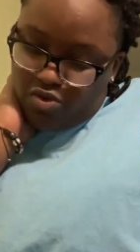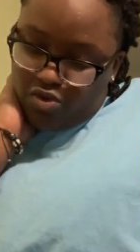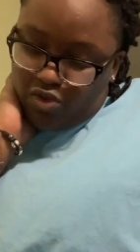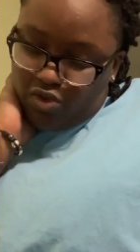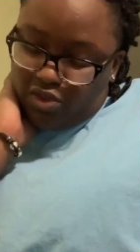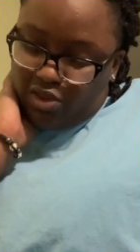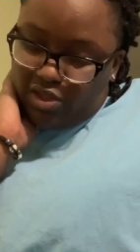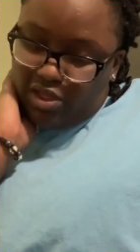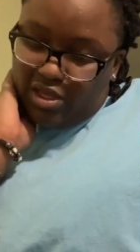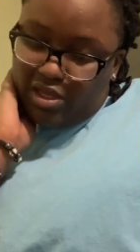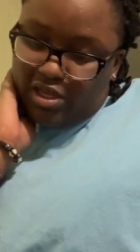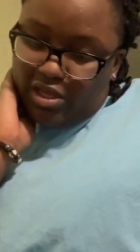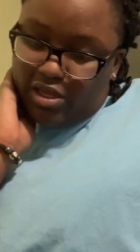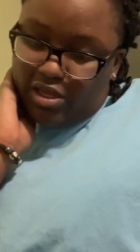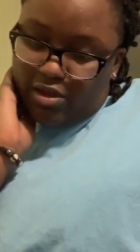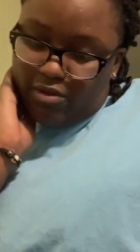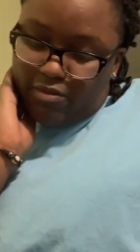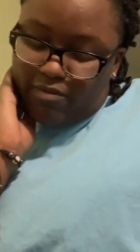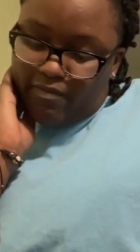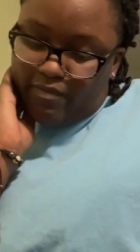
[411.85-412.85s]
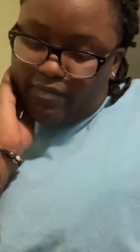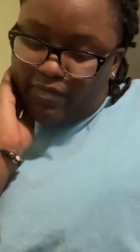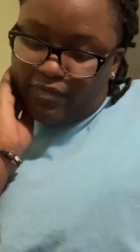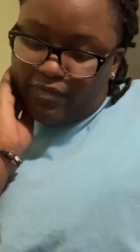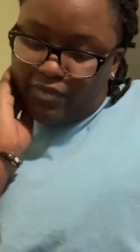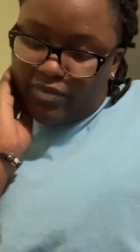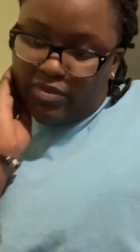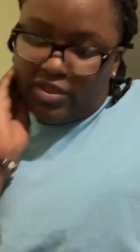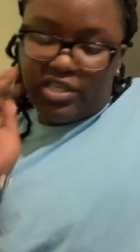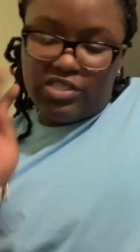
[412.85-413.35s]
the
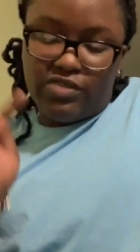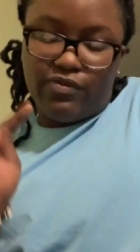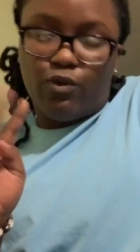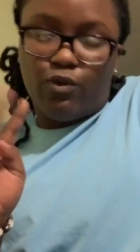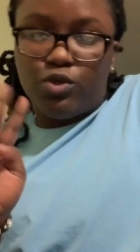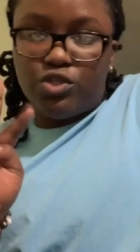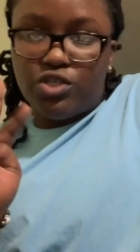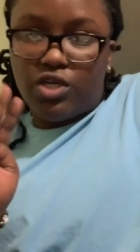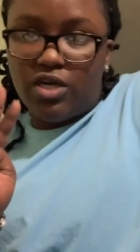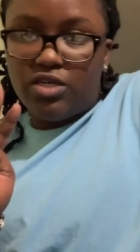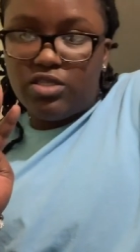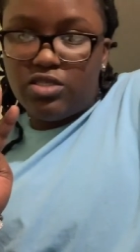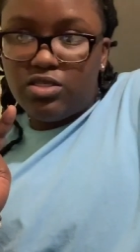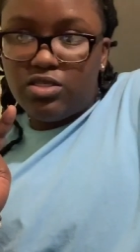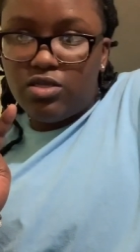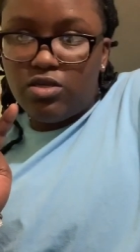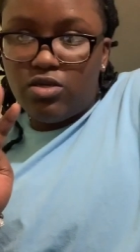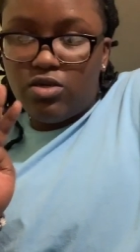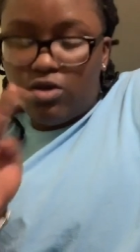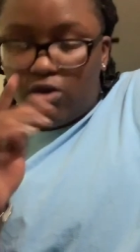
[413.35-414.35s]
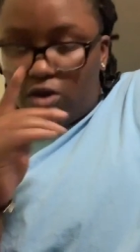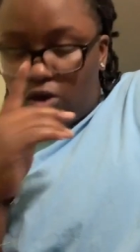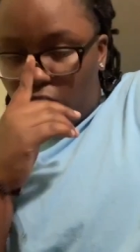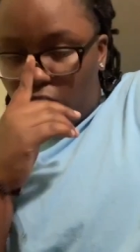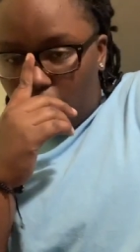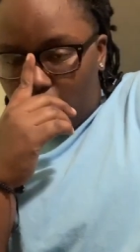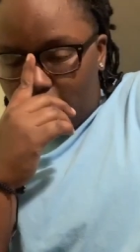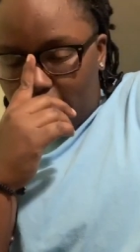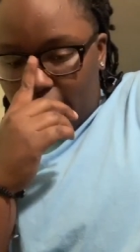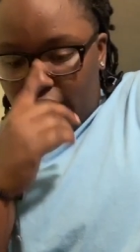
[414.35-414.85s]
next 4 shots
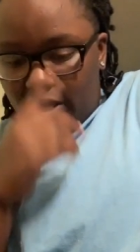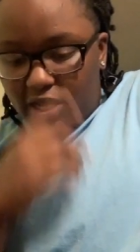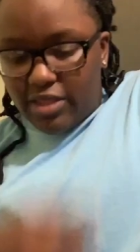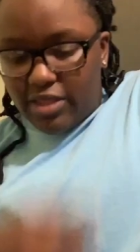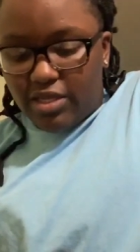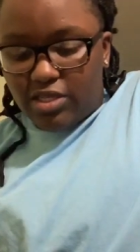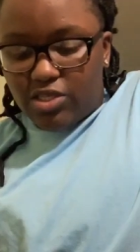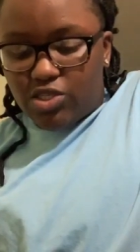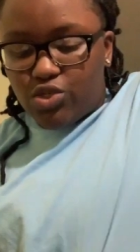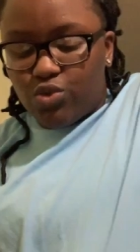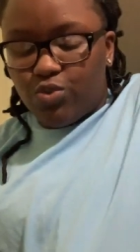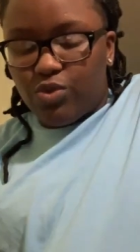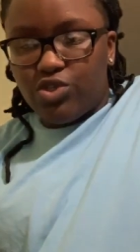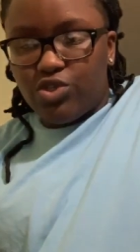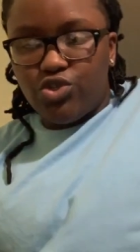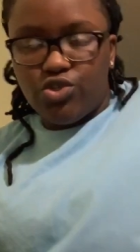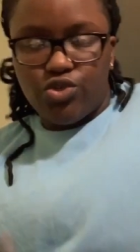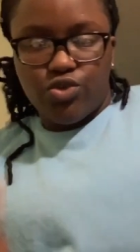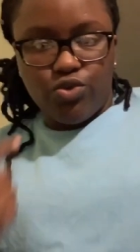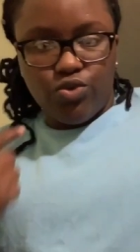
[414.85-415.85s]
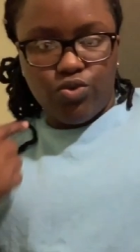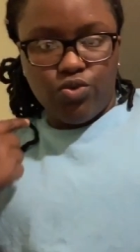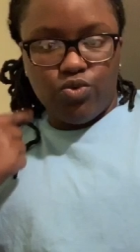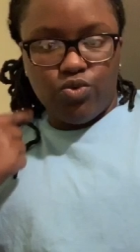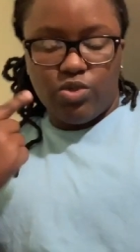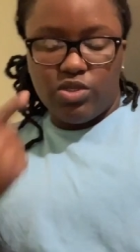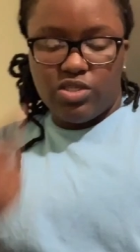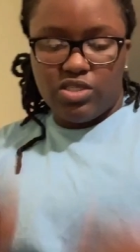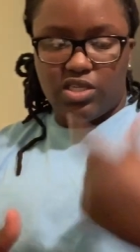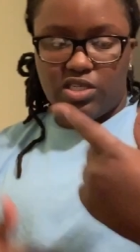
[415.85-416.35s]
on it and then switch to
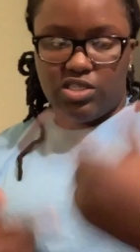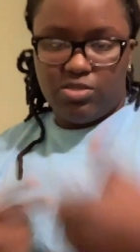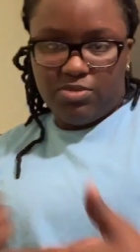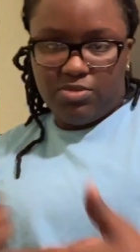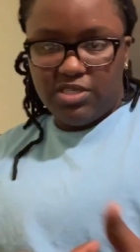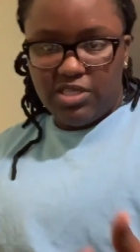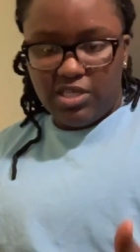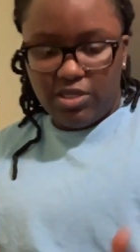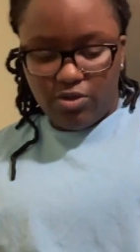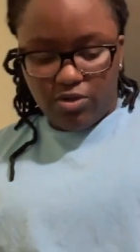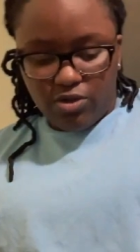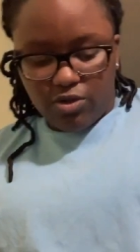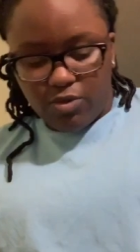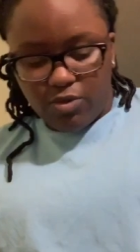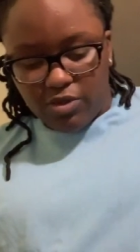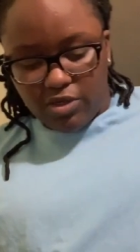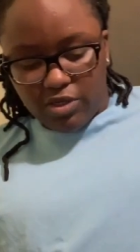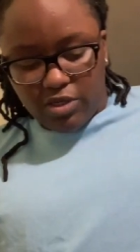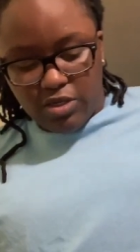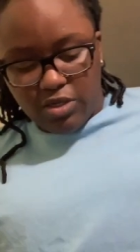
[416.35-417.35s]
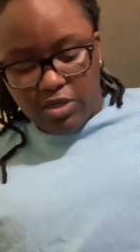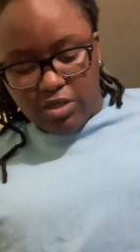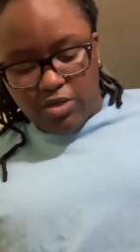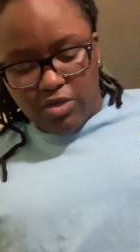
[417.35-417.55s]
the sesame seed oil one,